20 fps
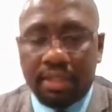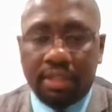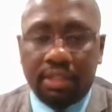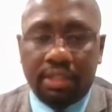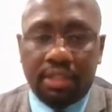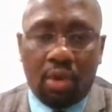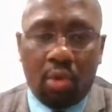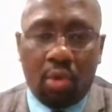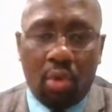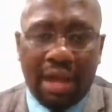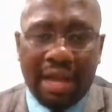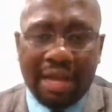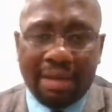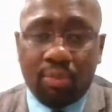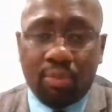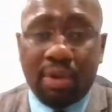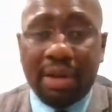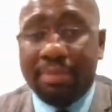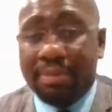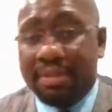
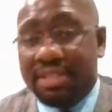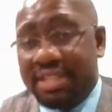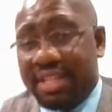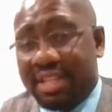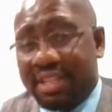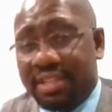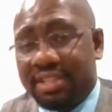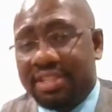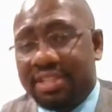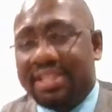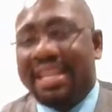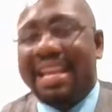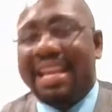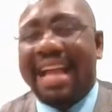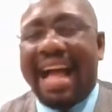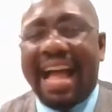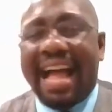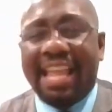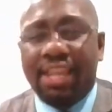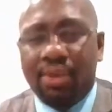One in particular, say
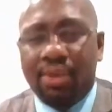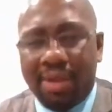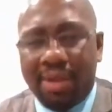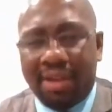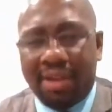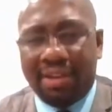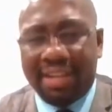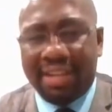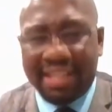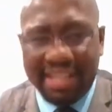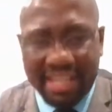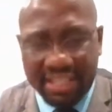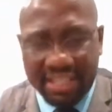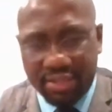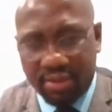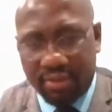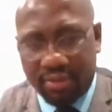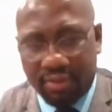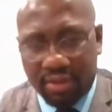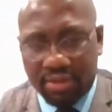IUL, Index
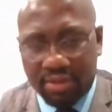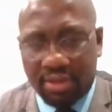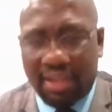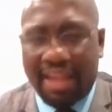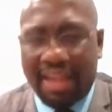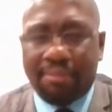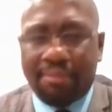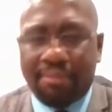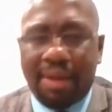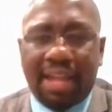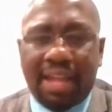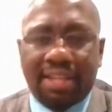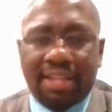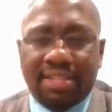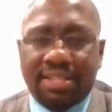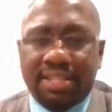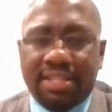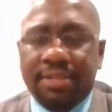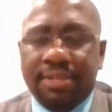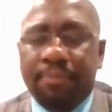Universal Life
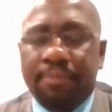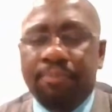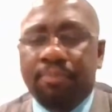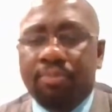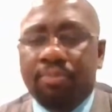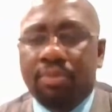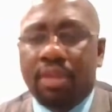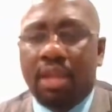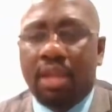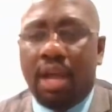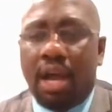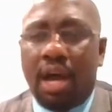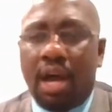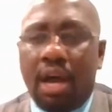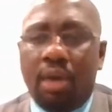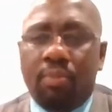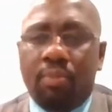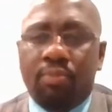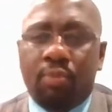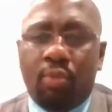Policies.
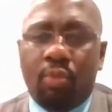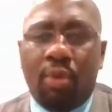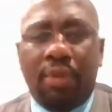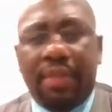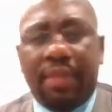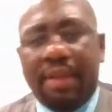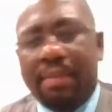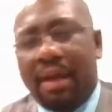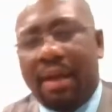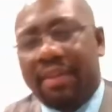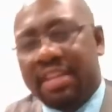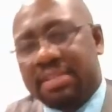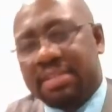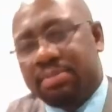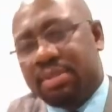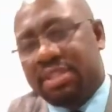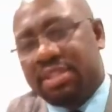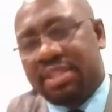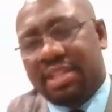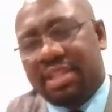One thing about this
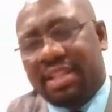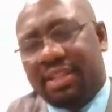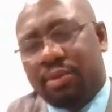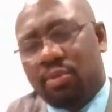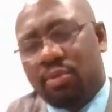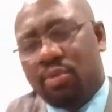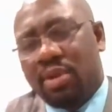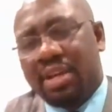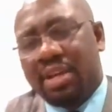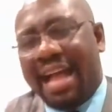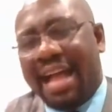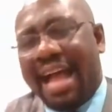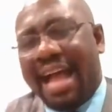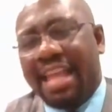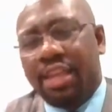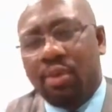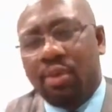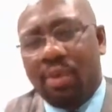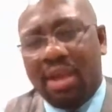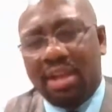particular one,
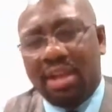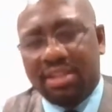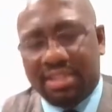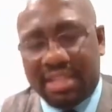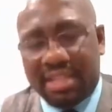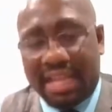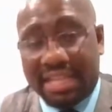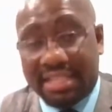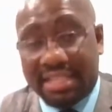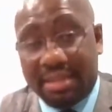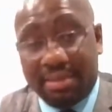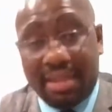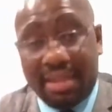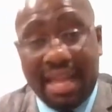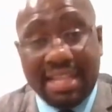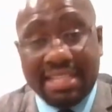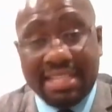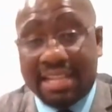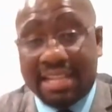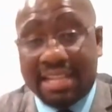IULs, like a
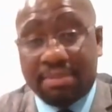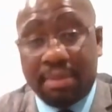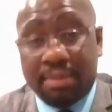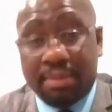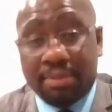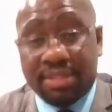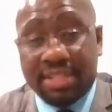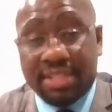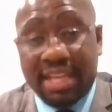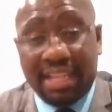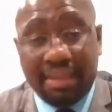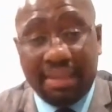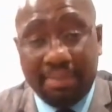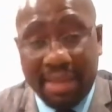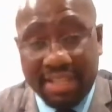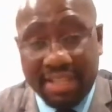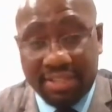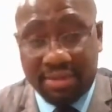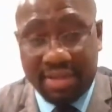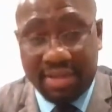lot of times people sell it
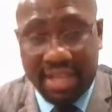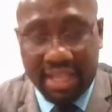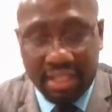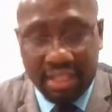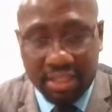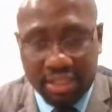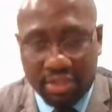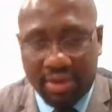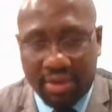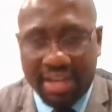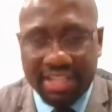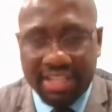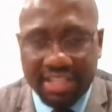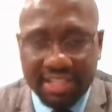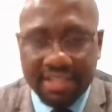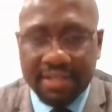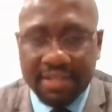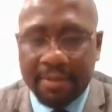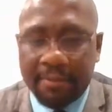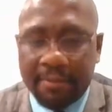based on the
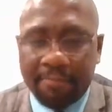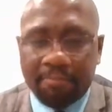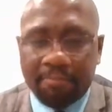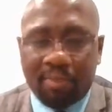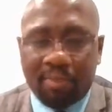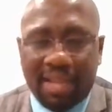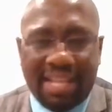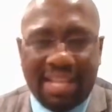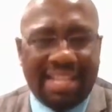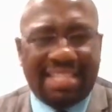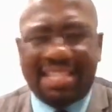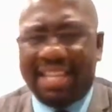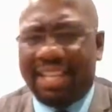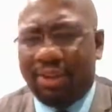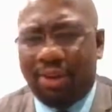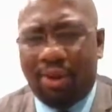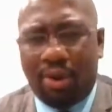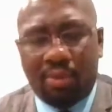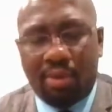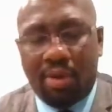illustrations and they
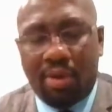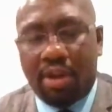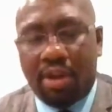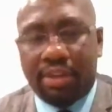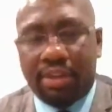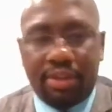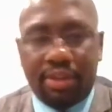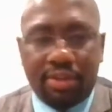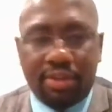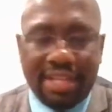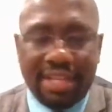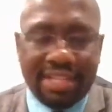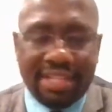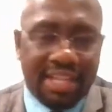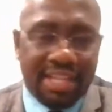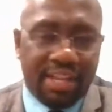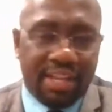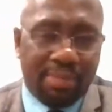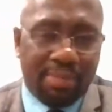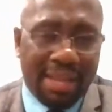sell it all wrong. They
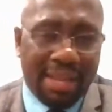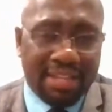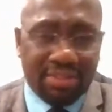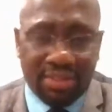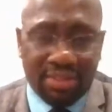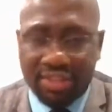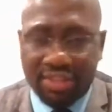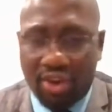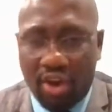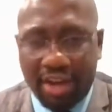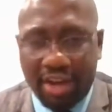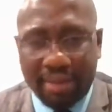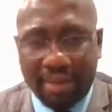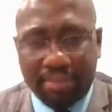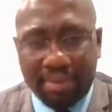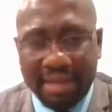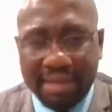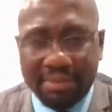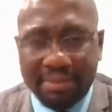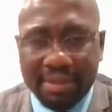tell you based on the target
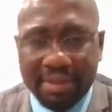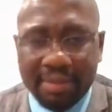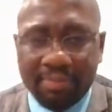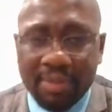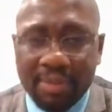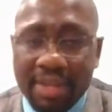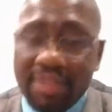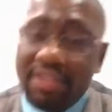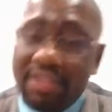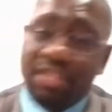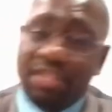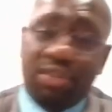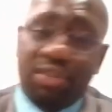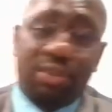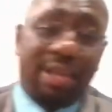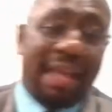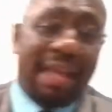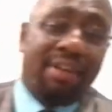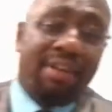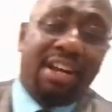premium, they're
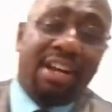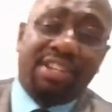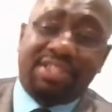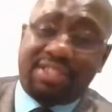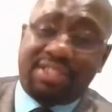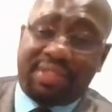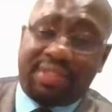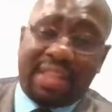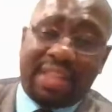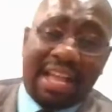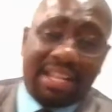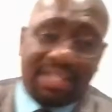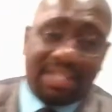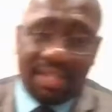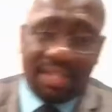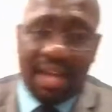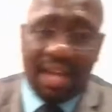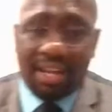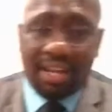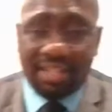showing you have hundreds of thousands
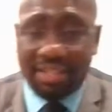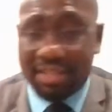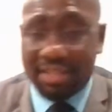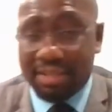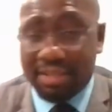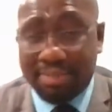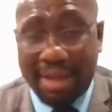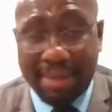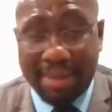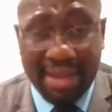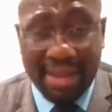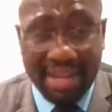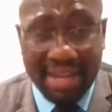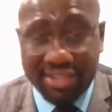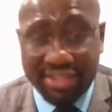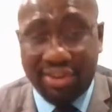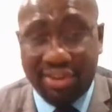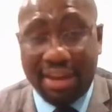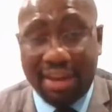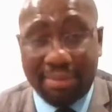of dollars just by paying
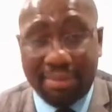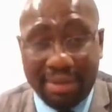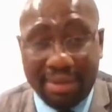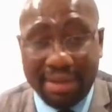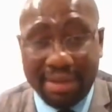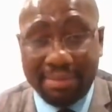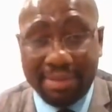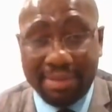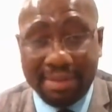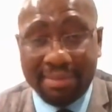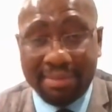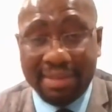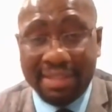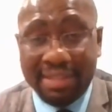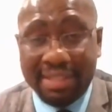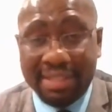a target premium.